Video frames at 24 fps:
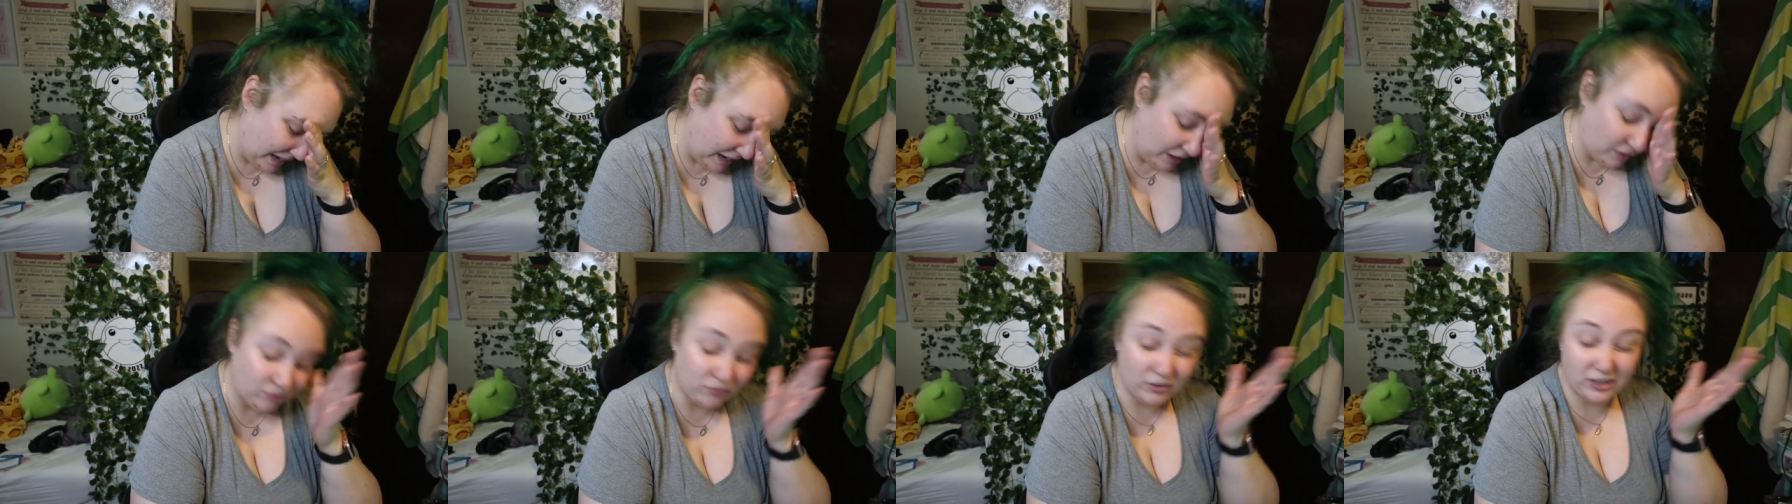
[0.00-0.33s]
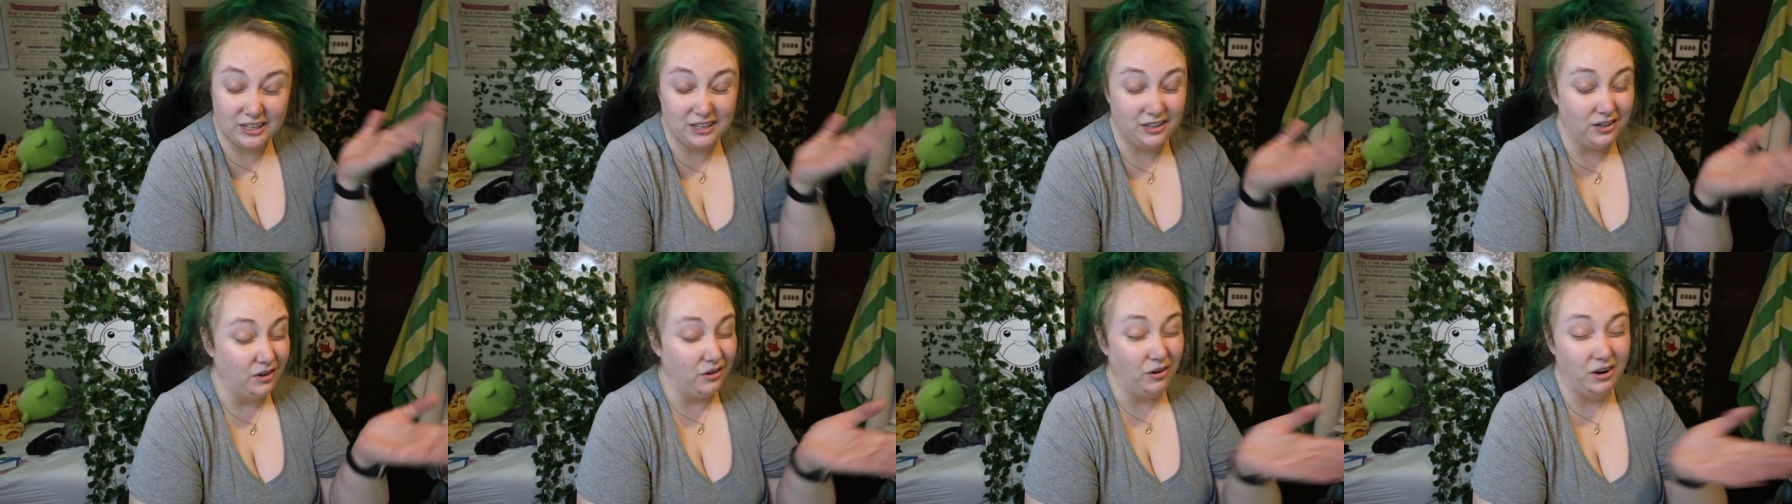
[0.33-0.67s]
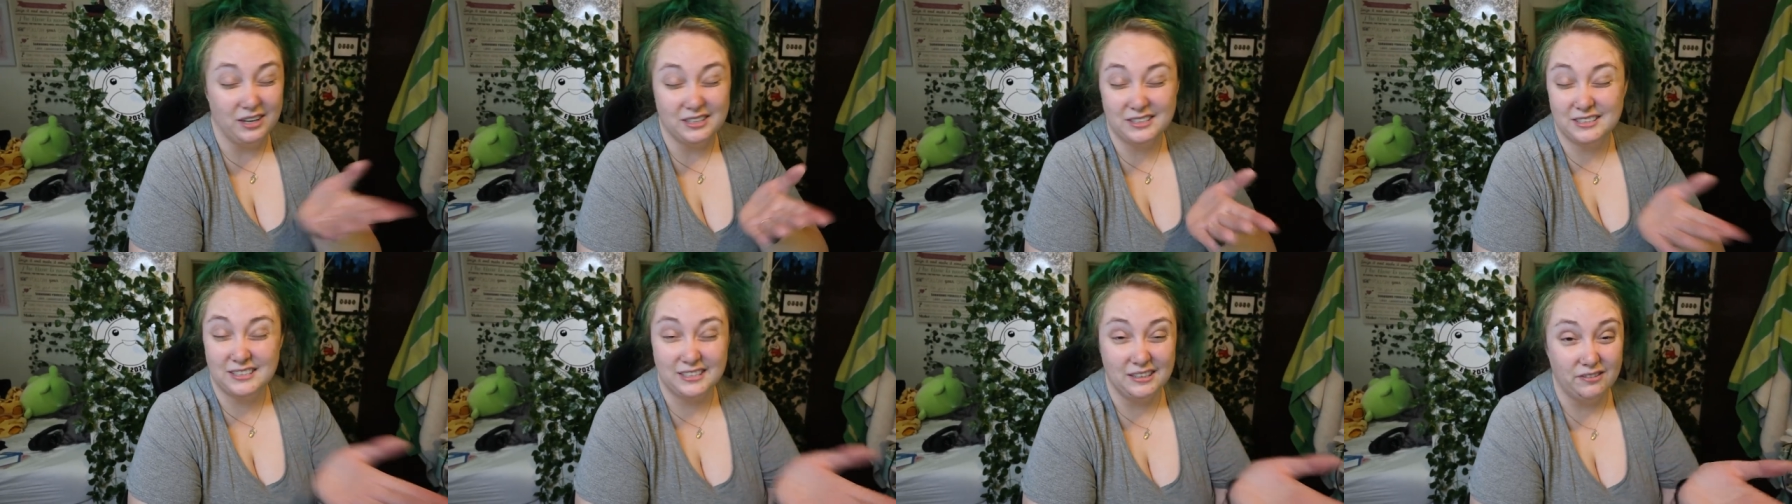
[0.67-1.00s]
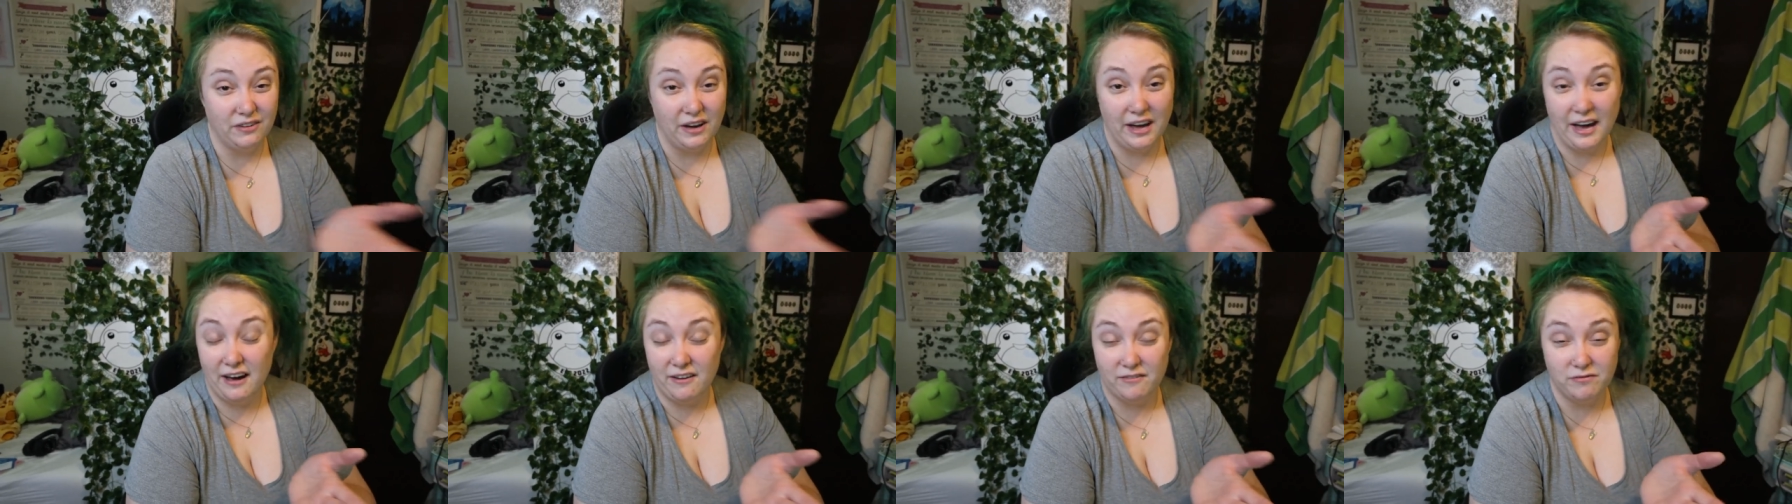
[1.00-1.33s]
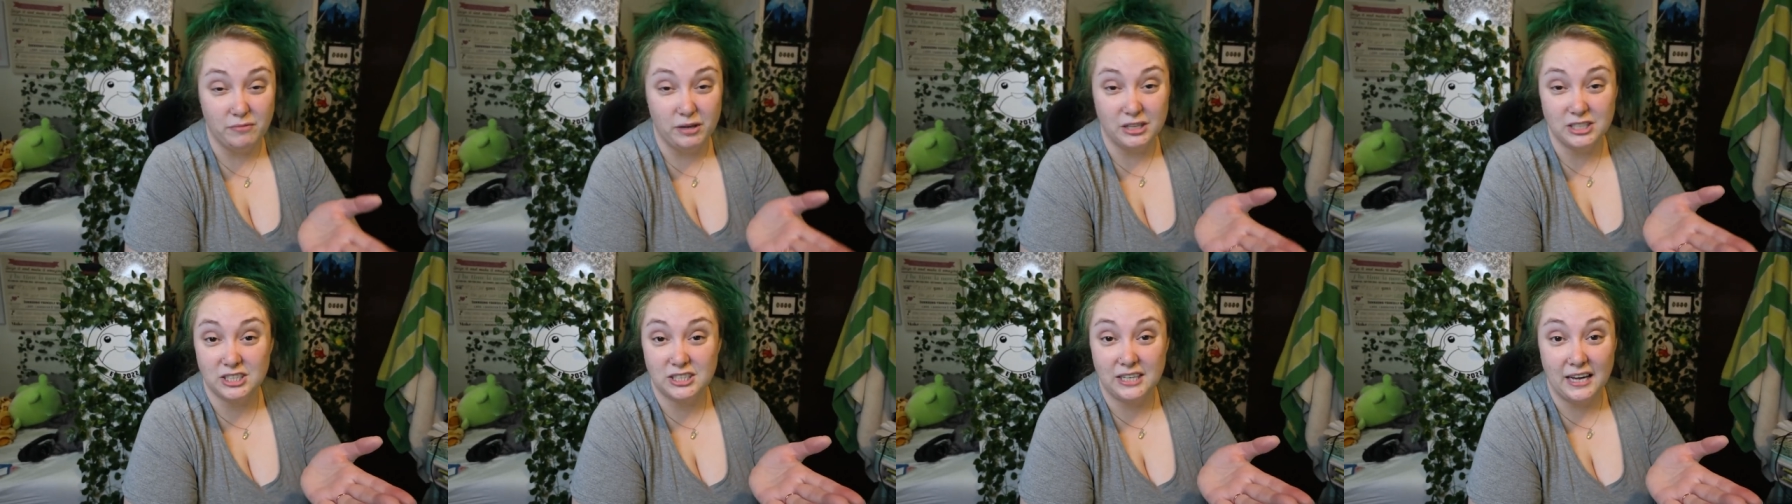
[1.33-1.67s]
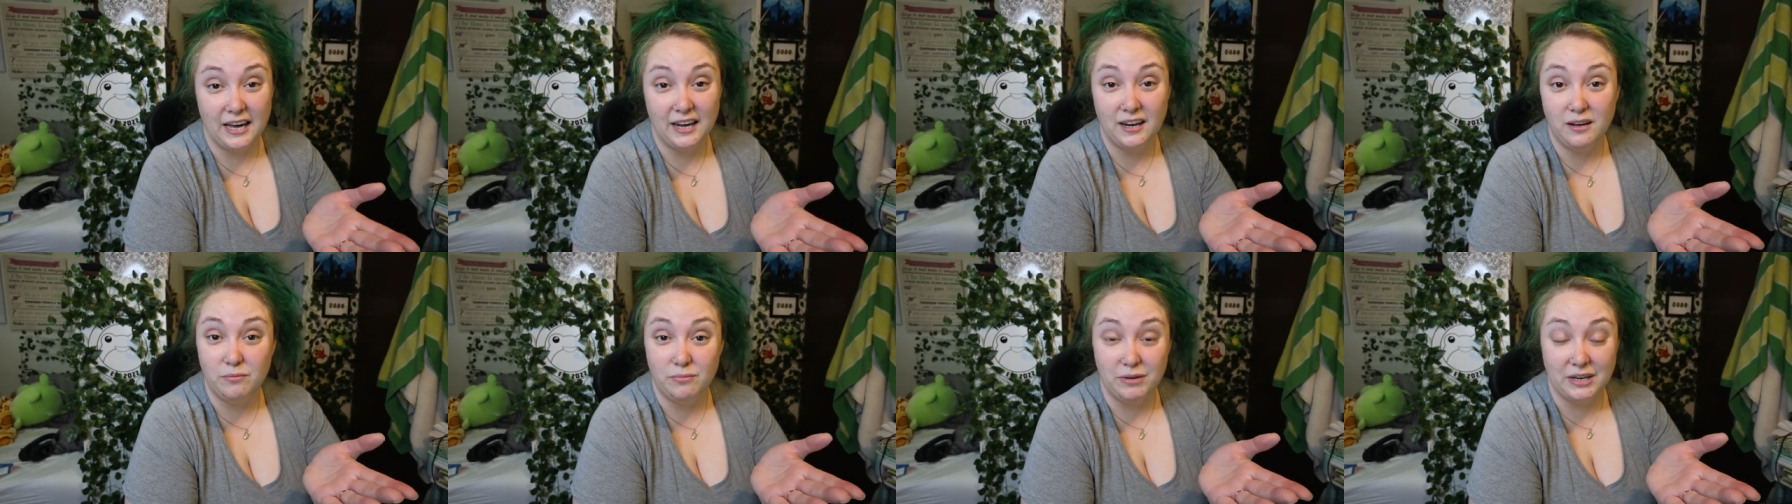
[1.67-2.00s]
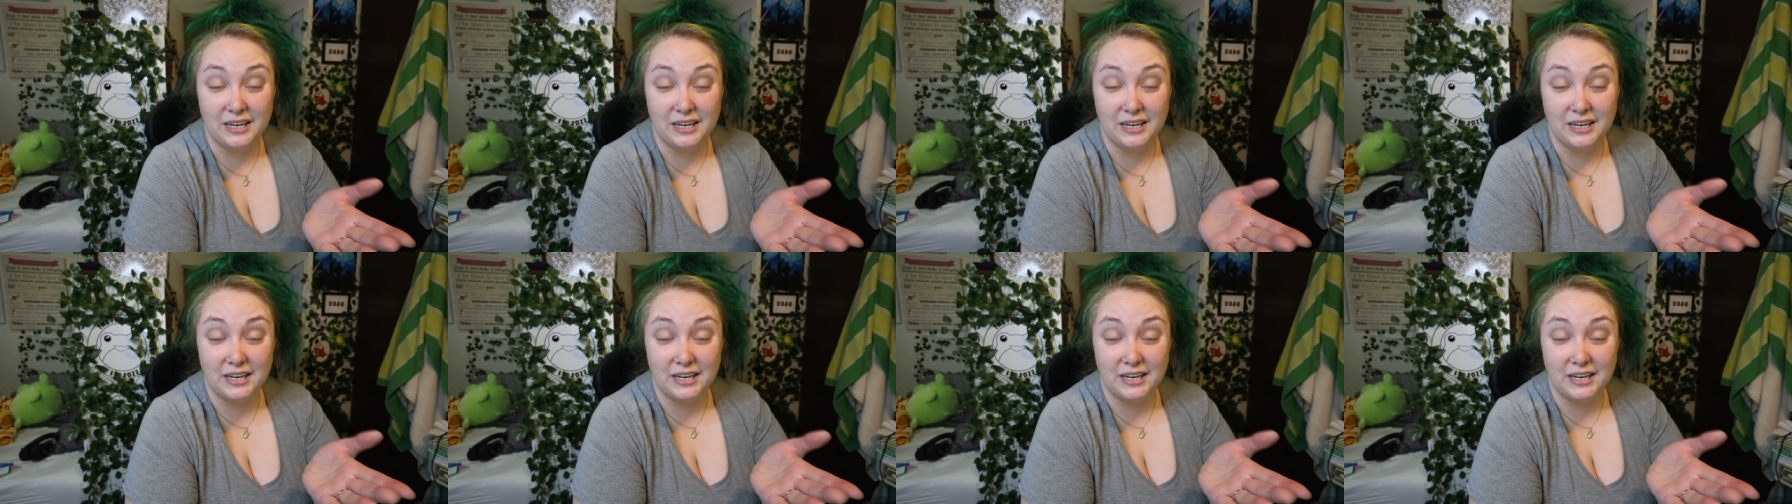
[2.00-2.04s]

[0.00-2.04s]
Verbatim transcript: I don't really know, honestly, if I have much to edit